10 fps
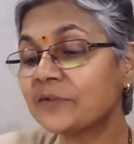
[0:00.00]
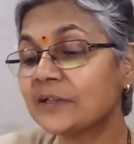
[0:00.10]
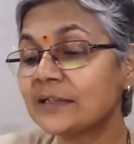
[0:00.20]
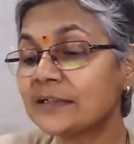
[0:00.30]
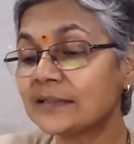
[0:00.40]
the
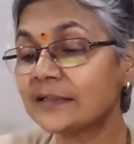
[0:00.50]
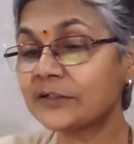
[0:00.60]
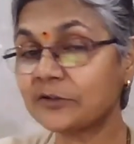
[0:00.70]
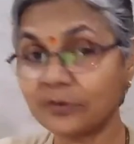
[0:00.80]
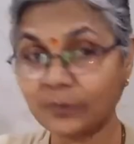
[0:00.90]

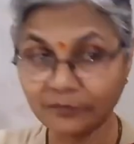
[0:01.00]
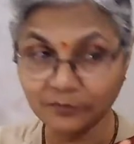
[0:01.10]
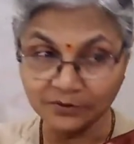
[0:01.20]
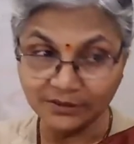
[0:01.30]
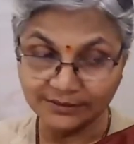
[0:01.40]
research or
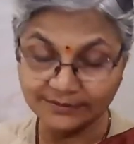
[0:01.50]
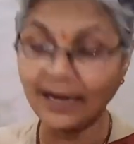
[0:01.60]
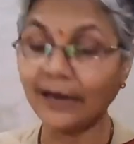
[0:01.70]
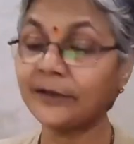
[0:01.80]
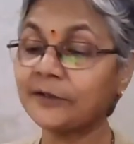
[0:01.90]
before the
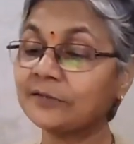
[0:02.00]
starting